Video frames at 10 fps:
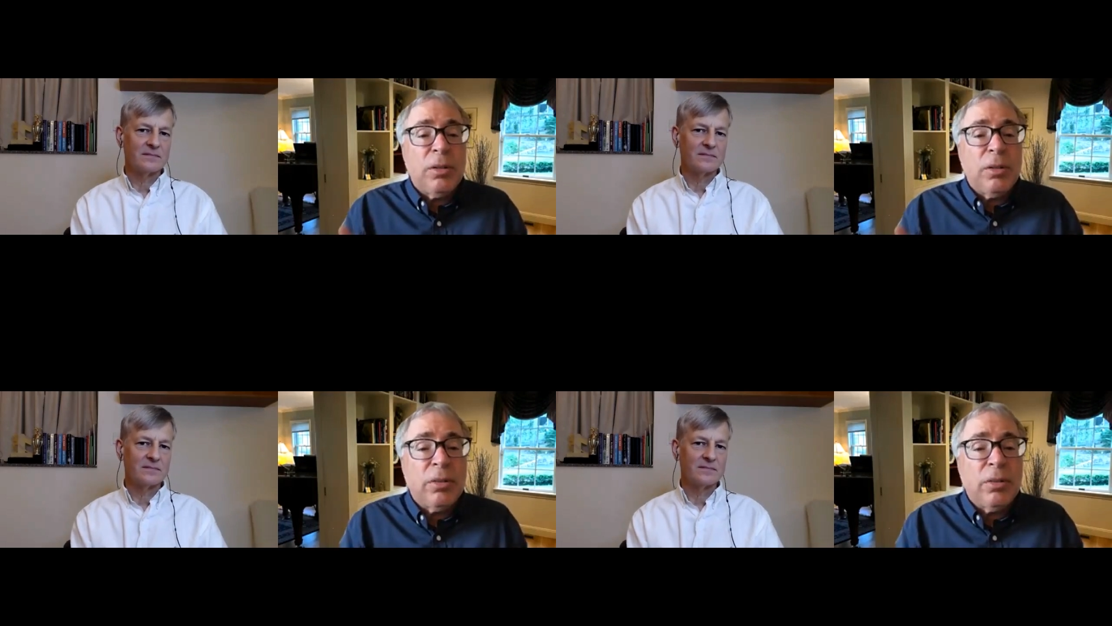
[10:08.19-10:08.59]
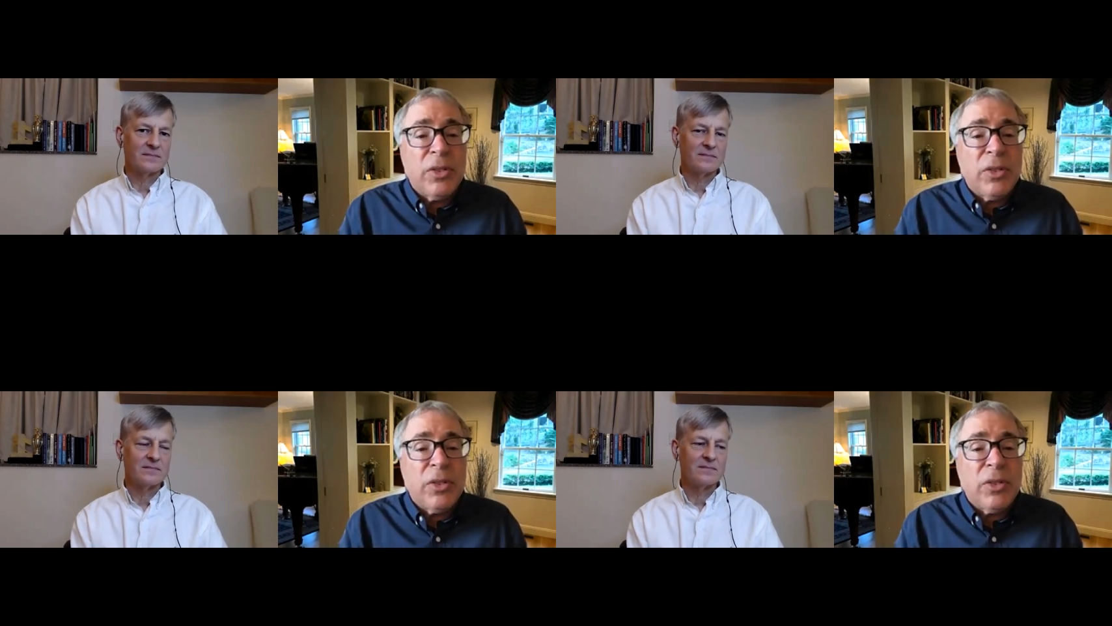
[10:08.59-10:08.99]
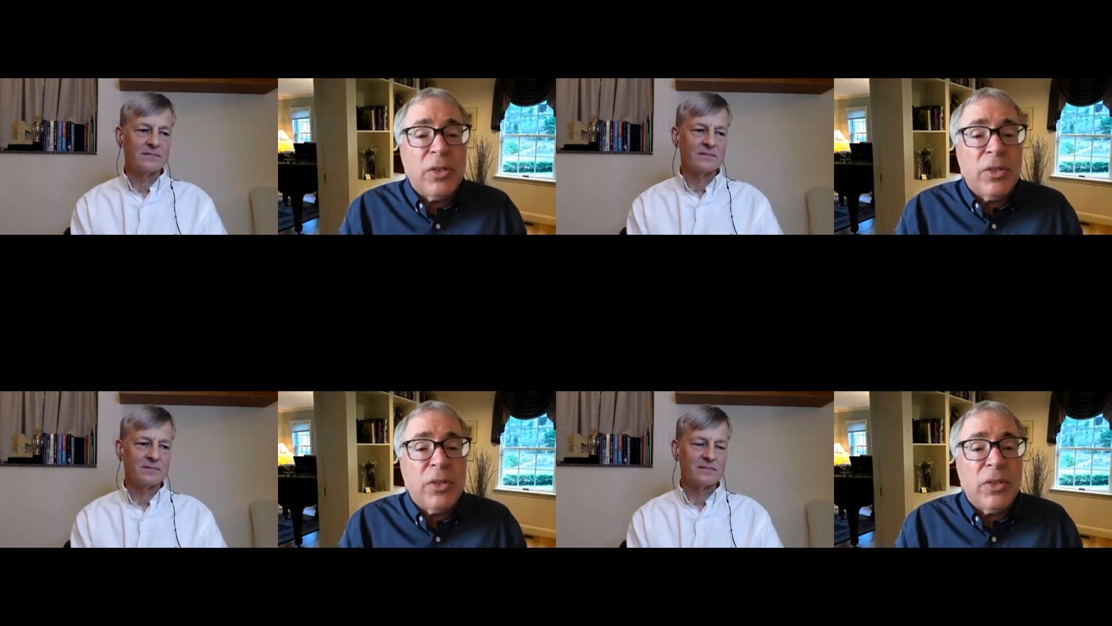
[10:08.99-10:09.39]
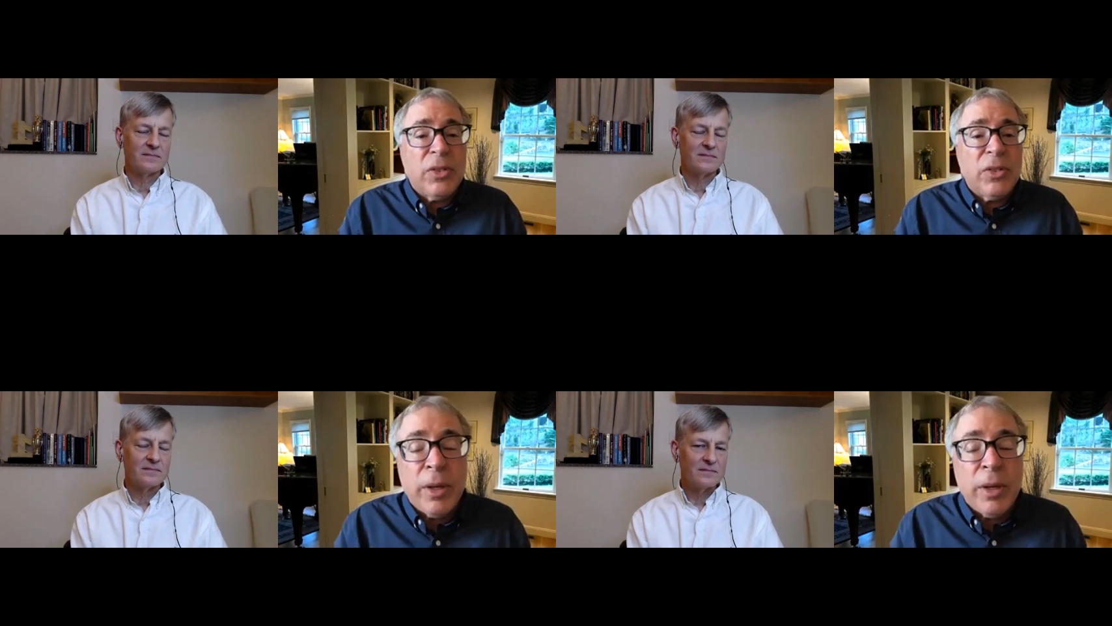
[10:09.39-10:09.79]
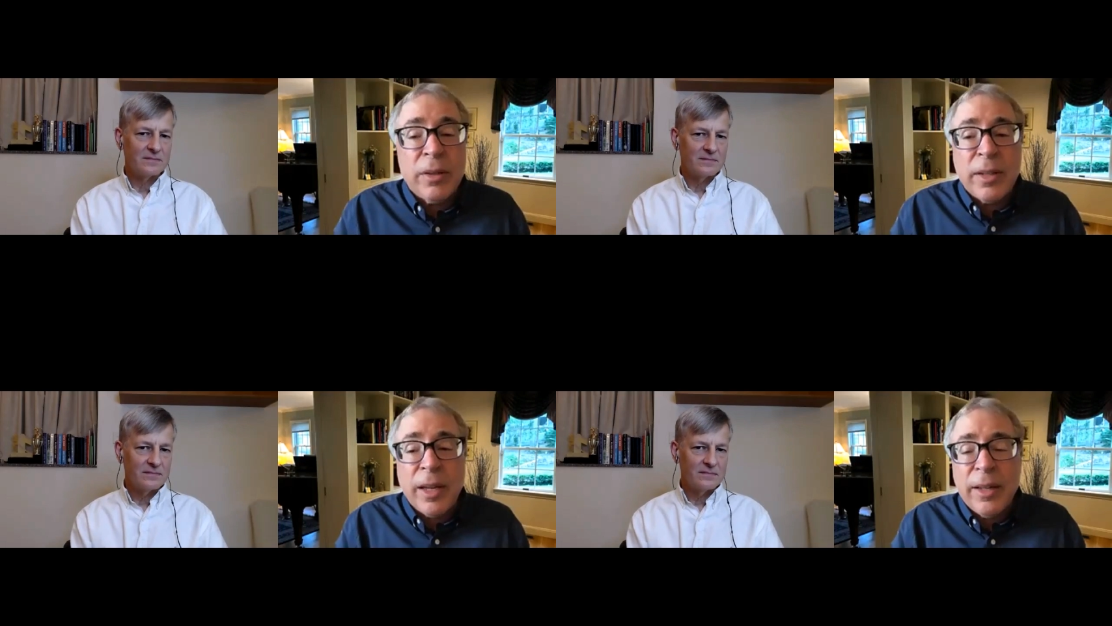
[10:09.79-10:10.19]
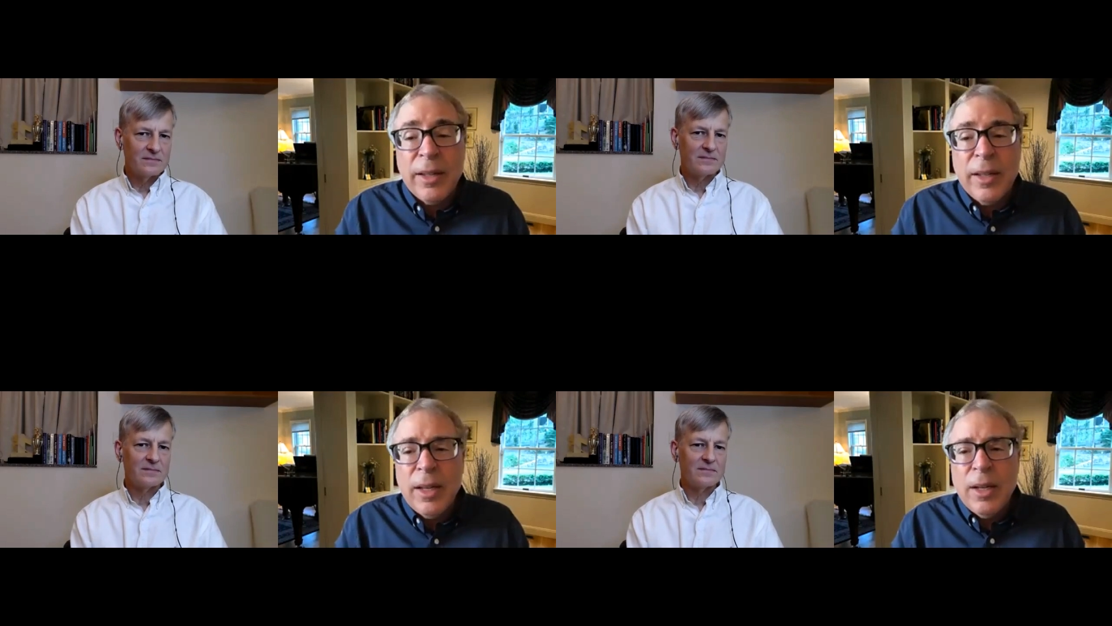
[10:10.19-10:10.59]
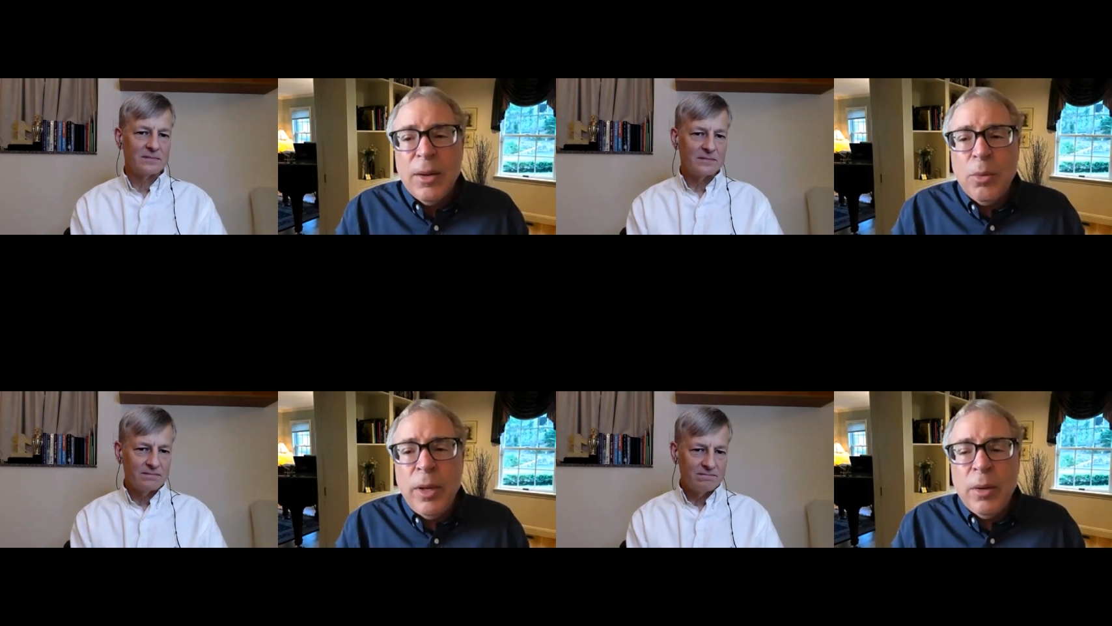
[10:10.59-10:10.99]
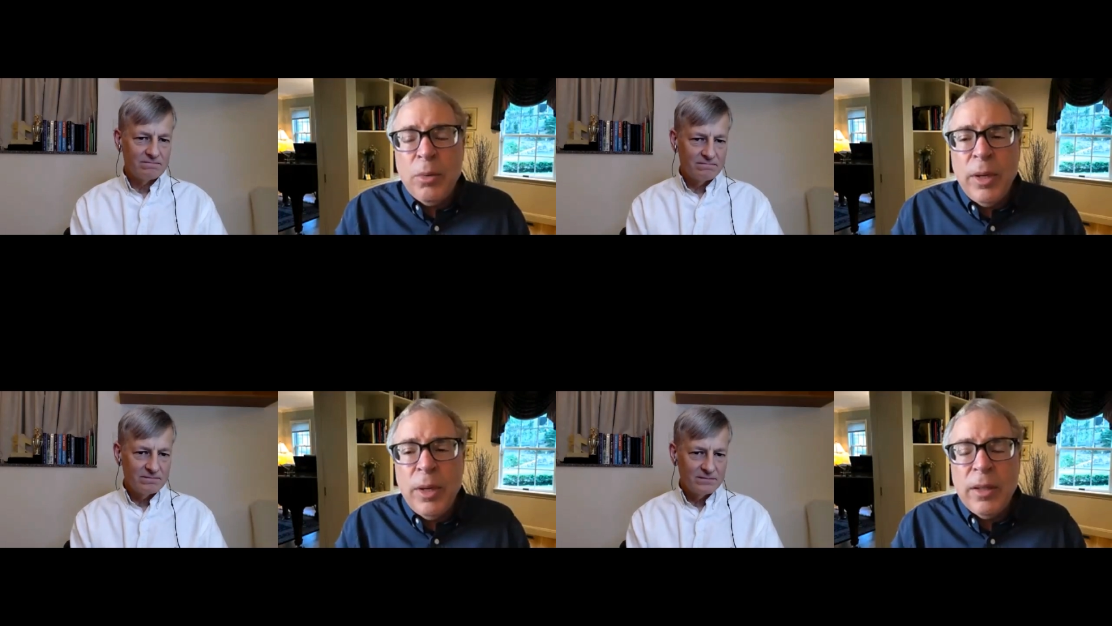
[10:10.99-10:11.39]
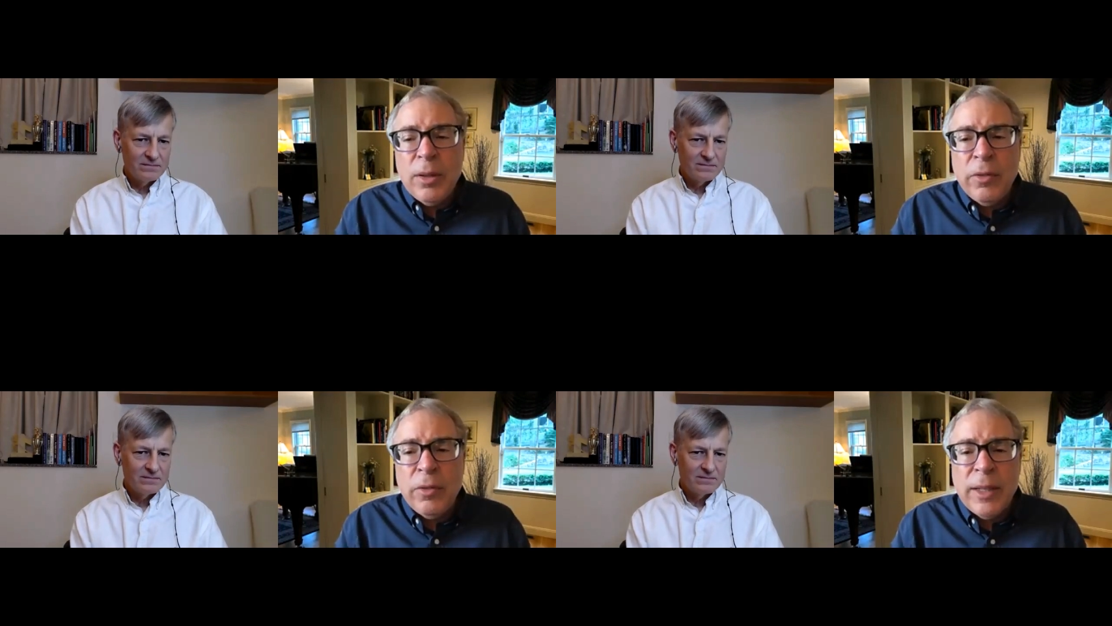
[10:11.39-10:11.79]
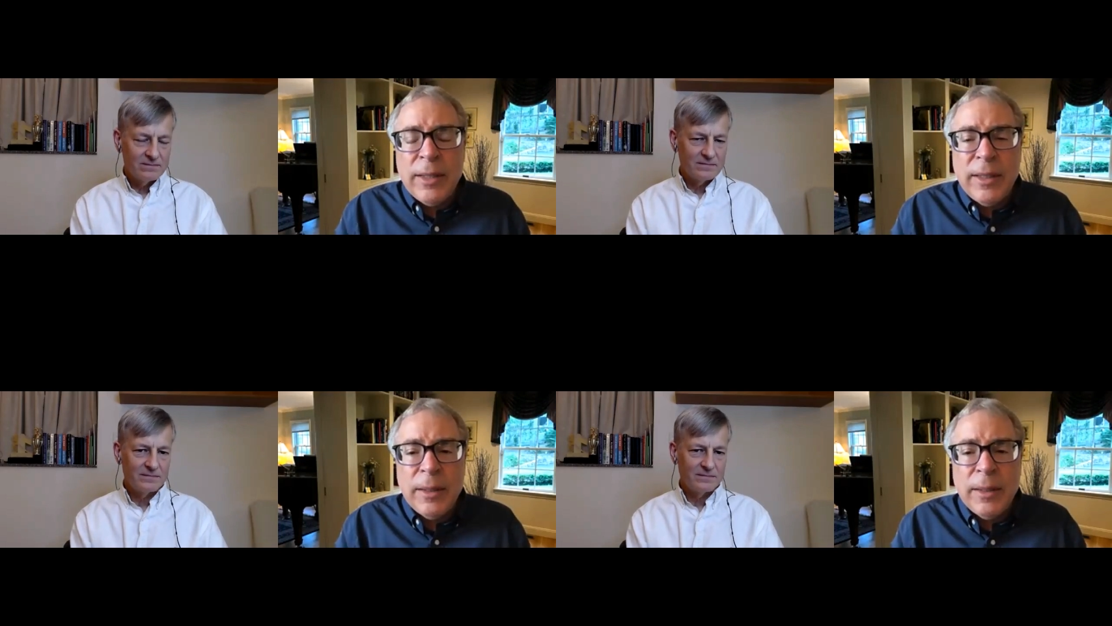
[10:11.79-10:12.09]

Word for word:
Speaker 1: things we see with COVID-19.